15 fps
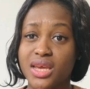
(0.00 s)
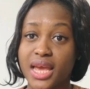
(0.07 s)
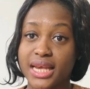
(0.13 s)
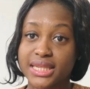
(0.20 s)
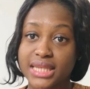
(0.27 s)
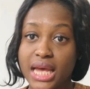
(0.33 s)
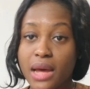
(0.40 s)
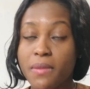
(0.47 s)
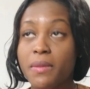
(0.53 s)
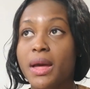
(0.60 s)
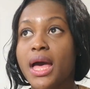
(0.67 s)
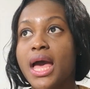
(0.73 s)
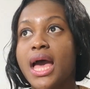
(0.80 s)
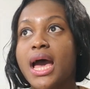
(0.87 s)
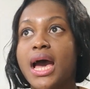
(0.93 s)
exam,
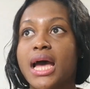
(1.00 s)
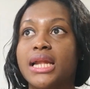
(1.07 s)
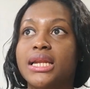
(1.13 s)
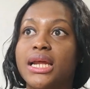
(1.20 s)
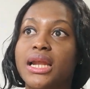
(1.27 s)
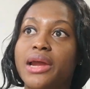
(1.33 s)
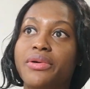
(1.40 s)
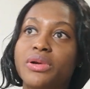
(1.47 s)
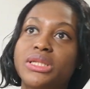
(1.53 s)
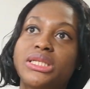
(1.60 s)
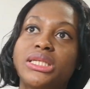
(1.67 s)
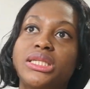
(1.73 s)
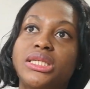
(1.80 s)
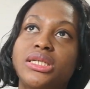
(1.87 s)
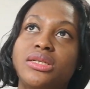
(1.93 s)
and then I wrote
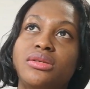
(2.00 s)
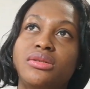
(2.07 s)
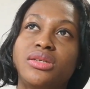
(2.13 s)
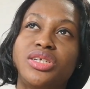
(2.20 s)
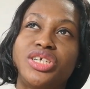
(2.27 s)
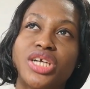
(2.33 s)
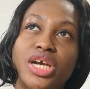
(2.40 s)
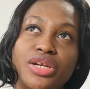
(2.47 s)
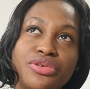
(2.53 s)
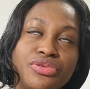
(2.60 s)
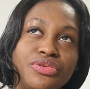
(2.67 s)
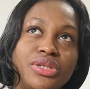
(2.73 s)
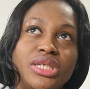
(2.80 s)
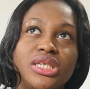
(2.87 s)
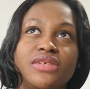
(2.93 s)
it in
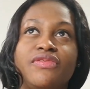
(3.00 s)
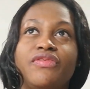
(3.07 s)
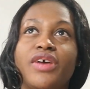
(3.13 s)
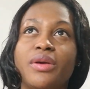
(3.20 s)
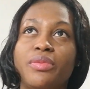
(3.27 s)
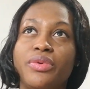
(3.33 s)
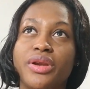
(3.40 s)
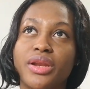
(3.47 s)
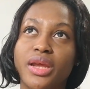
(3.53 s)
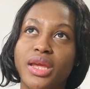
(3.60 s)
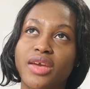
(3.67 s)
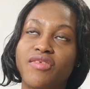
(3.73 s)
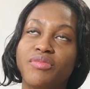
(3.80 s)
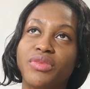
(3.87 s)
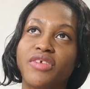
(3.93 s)
January. In February they
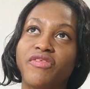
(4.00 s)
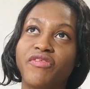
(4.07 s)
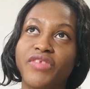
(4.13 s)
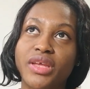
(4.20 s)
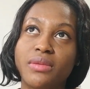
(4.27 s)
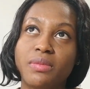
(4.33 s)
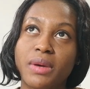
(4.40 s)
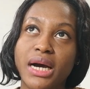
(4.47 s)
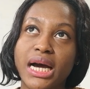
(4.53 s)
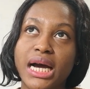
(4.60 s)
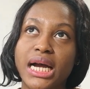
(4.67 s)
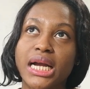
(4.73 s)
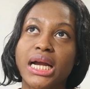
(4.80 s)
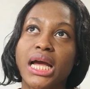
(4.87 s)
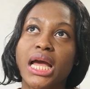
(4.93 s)
gave me a
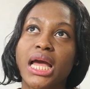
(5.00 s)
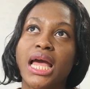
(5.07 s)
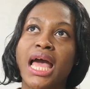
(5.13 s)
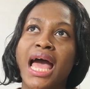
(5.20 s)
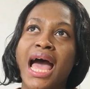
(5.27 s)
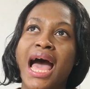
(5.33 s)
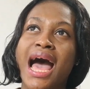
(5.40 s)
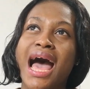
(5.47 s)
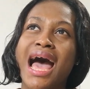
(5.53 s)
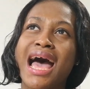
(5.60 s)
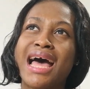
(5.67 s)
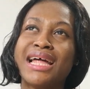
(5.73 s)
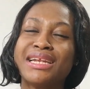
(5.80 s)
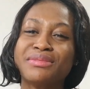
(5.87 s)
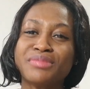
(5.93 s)
feedback,
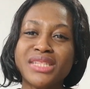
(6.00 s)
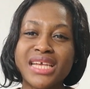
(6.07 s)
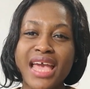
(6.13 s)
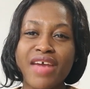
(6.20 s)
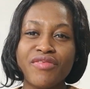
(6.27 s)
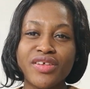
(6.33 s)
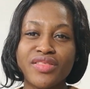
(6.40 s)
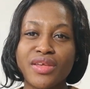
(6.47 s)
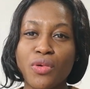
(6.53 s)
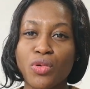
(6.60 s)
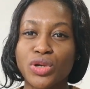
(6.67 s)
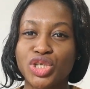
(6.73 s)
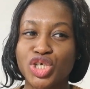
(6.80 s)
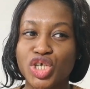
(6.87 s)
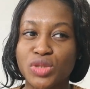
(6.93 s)
and everything
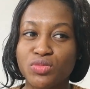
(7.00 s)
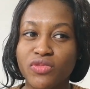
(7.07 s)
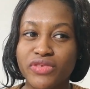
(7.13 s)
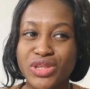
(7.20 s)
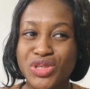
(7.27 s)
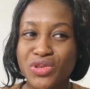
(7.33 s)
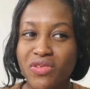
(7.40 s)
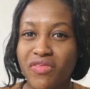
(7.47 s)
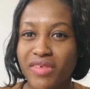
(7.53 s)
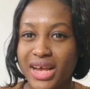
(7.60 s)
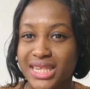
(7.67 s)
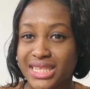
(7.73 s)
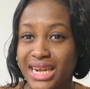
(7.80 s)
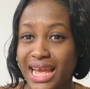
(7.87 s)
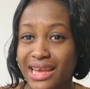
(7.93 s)
was just moving so
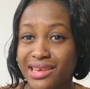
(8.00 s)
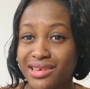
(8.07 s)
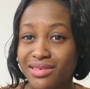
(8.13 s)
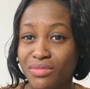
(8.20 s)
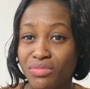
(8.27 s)
fast, like